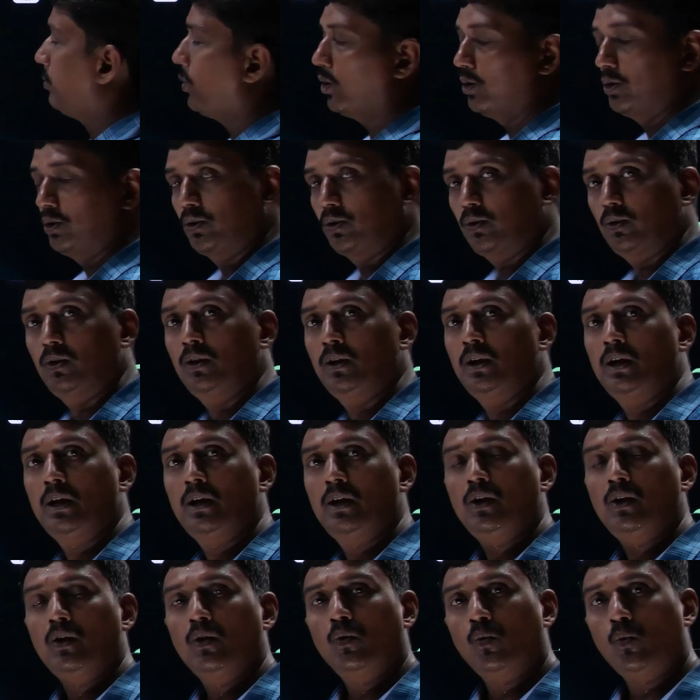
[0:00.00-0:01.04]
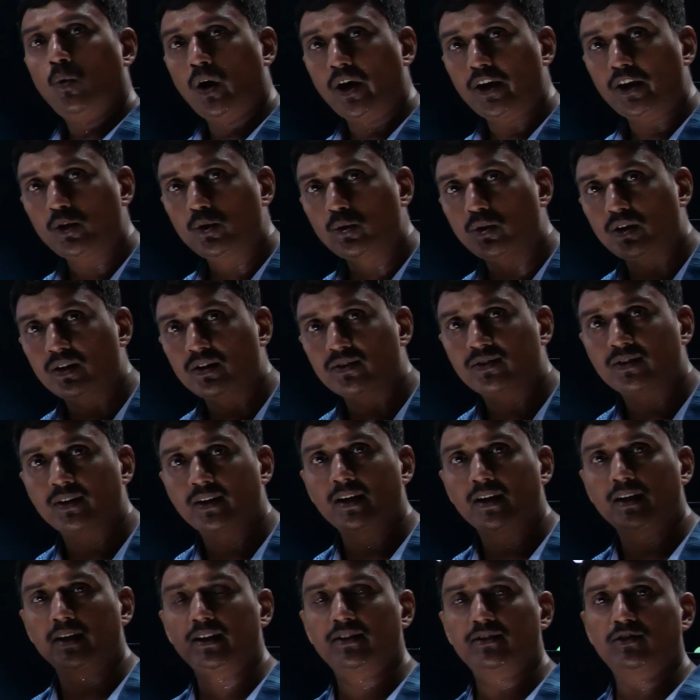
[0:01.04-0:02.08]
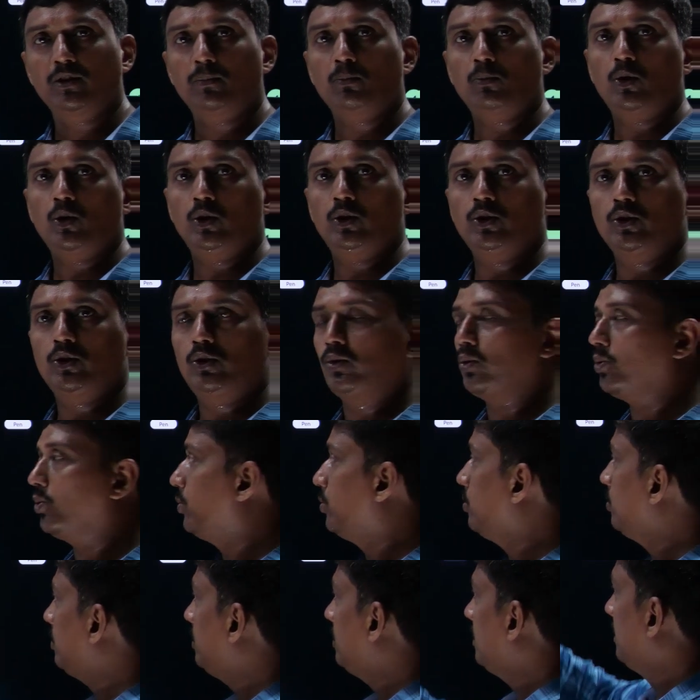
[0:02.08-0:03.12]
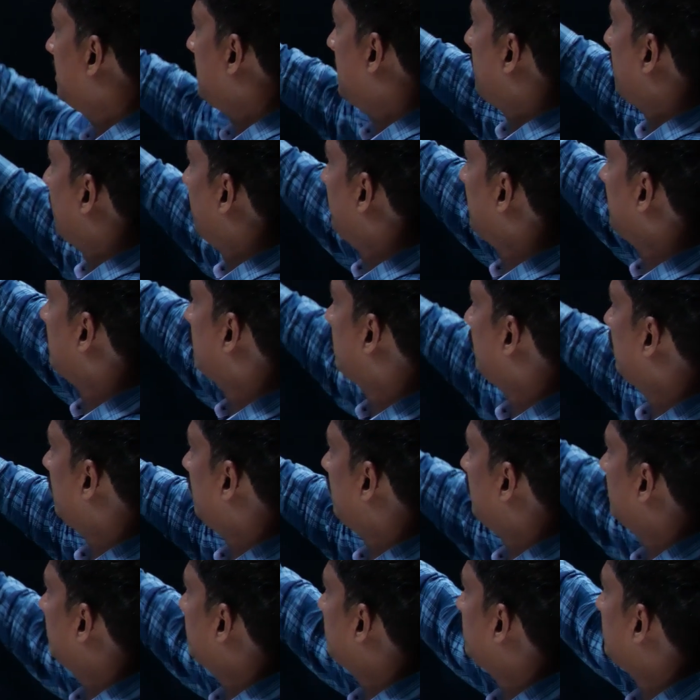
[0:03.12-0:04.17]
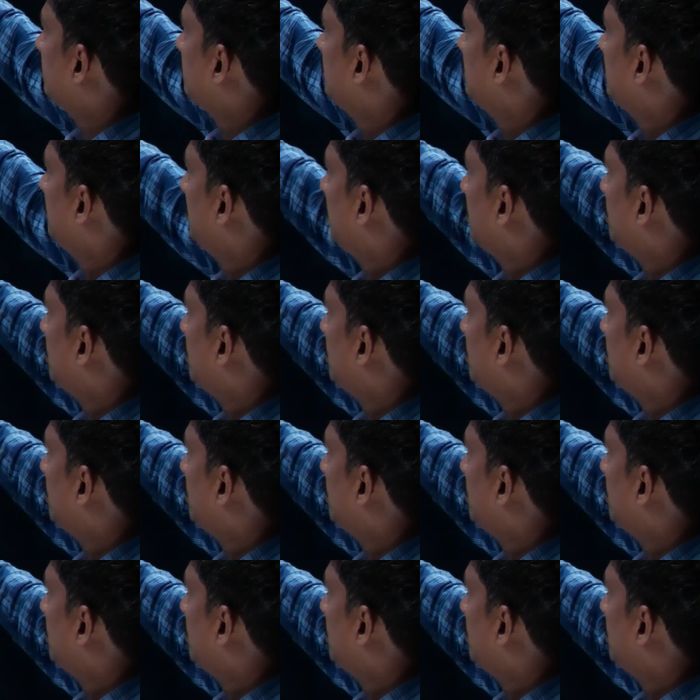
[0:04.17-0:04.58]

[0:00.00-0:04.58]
Why you are saying it's a molecule? Because